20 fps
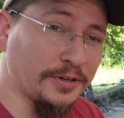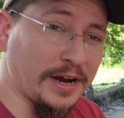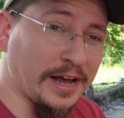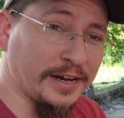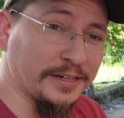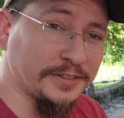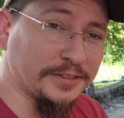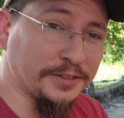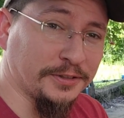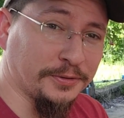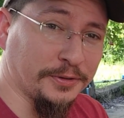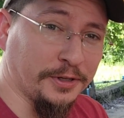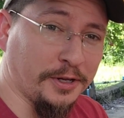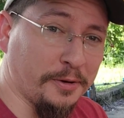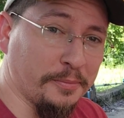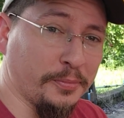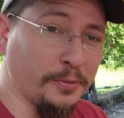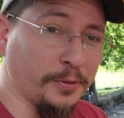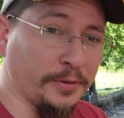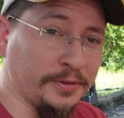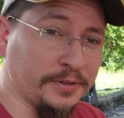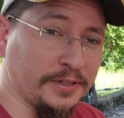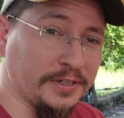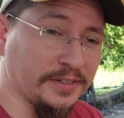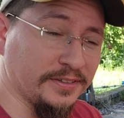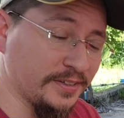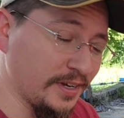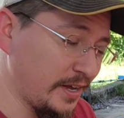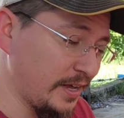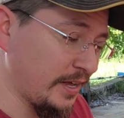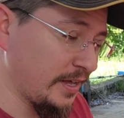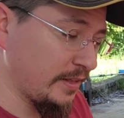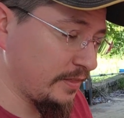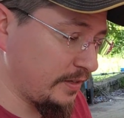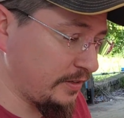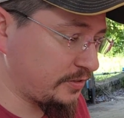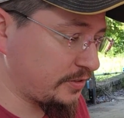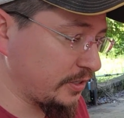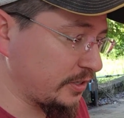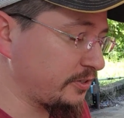are actually really important, because
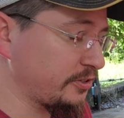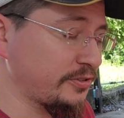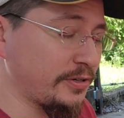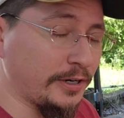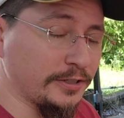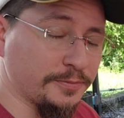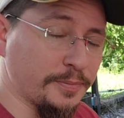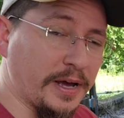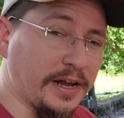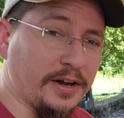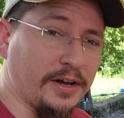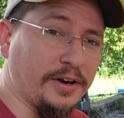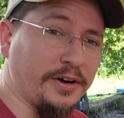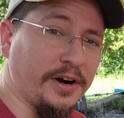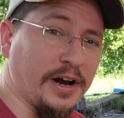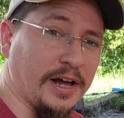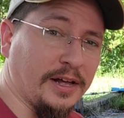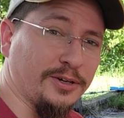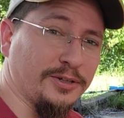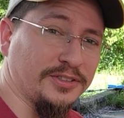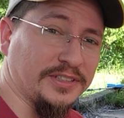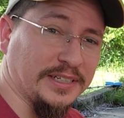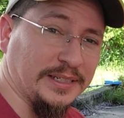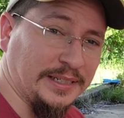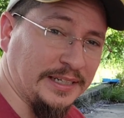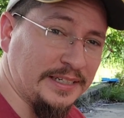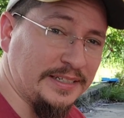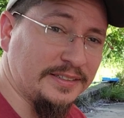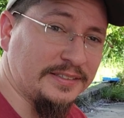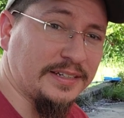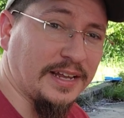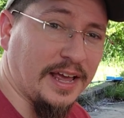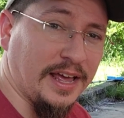these stickers cost about $100 at least,